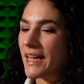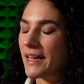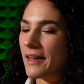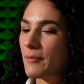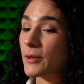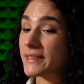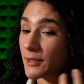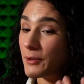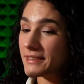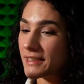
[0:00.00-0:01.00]
Uh, but I
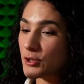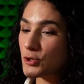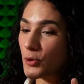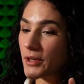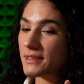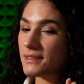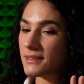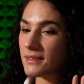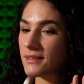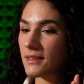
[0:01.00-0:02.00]
quite enjoyed
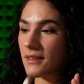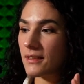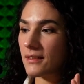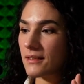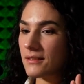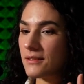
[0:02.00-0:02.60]
the